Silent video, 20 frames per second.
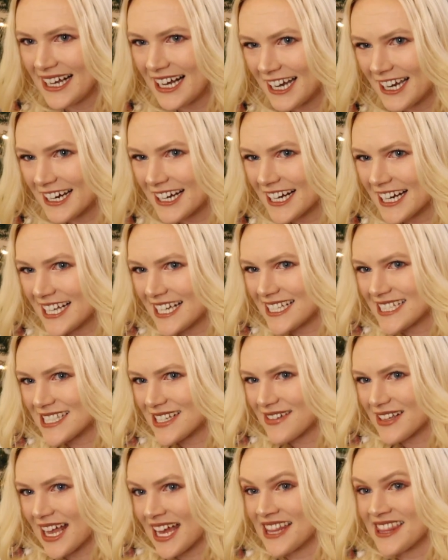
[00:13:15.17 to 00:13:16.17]
All right.
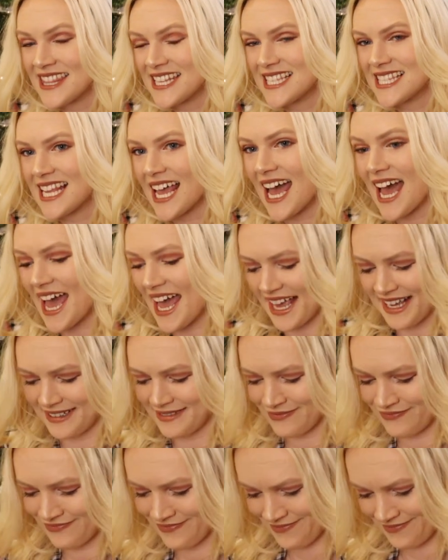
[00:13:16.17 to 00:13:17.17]
So I got this guy